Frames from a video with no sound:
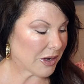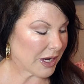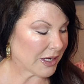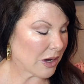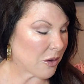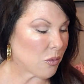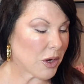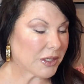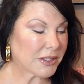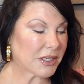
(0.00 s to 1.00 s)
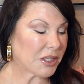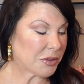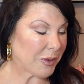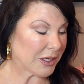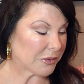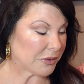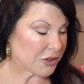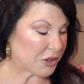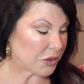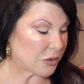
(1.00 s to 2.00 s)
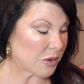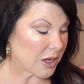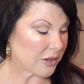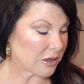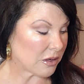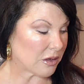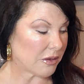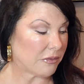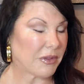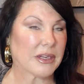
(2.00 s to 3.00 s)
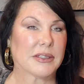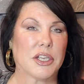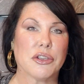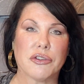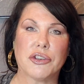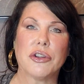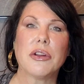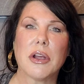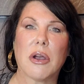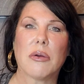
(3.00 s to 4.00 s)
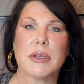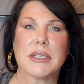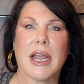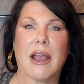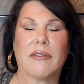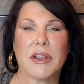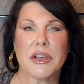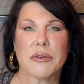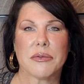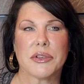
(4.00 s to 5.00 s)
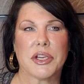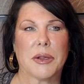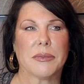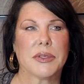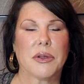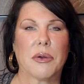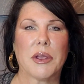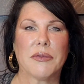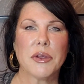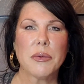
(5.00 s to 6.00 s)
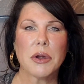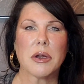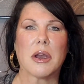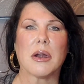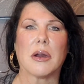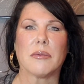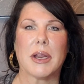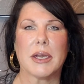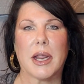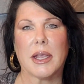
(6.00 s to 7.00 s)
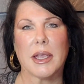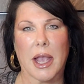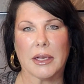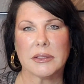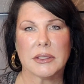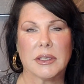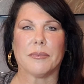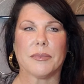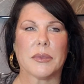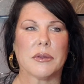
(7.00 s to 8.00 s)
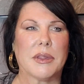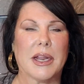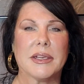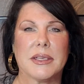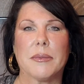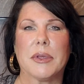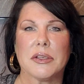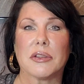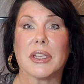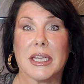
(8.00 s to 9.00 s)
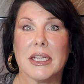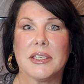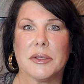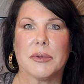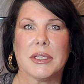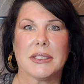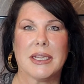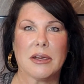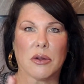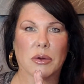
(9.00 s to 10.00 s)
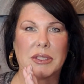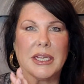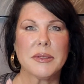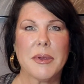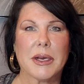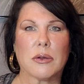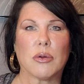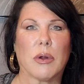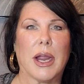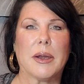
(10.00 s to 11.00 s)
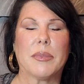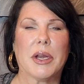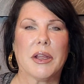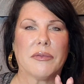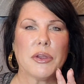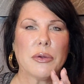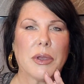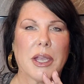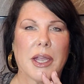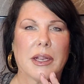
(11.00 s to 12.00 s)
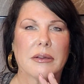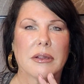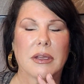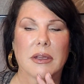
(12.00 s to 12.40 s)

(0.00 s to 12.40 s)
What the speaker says: Okay, now I want to touch base with two other things that you should always have in your regime. So if you are not on Retin-A yet, that is something to look into, because, and of course that's medical grade, but if you can,